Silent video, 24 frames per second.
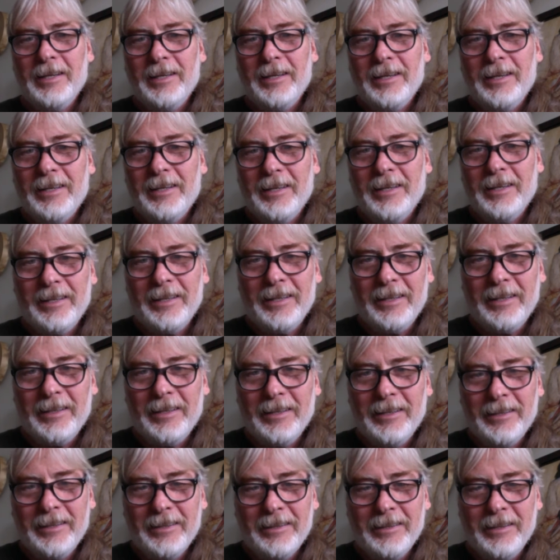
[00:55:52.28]
and
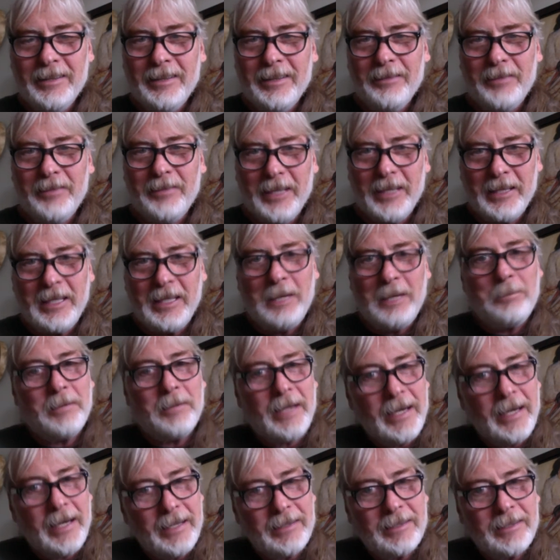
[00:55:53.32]
uh, and if they keep
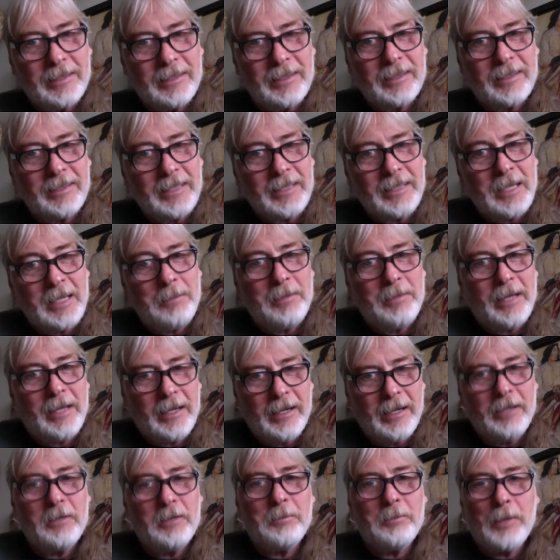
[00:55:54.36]
that keep that
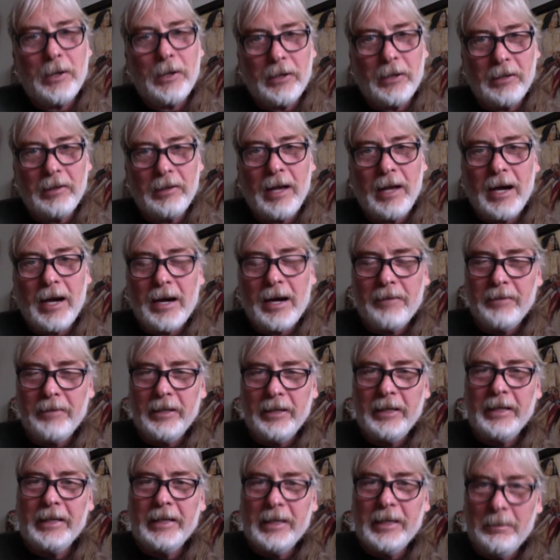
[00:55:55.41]
other part alive then
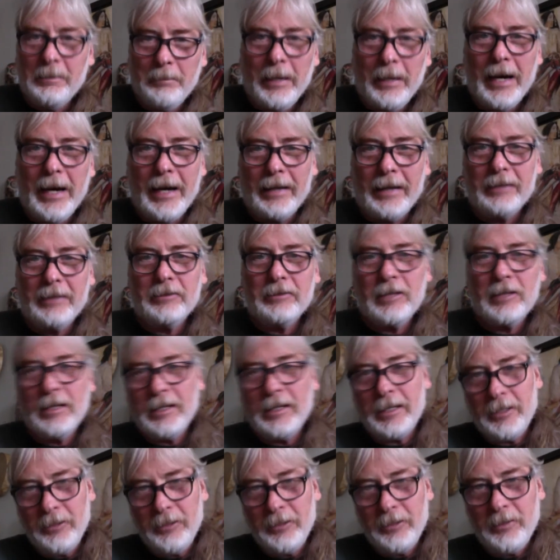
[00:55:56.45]
they come back it's kind of
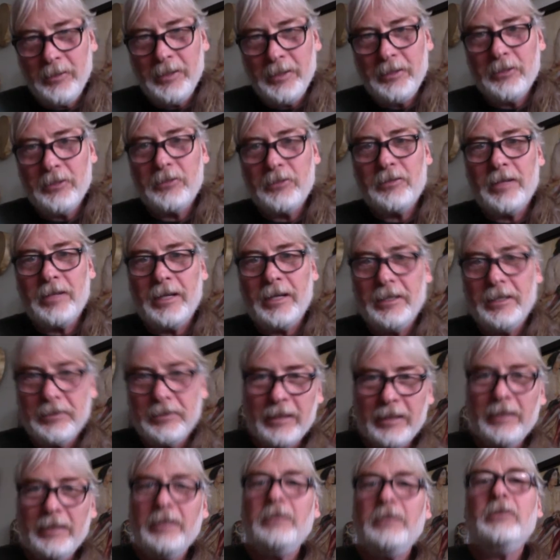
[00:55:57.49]
like you and your studies
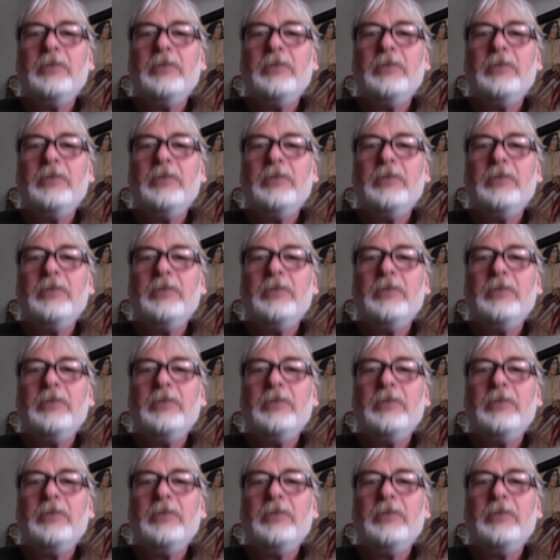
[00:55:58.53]
like then you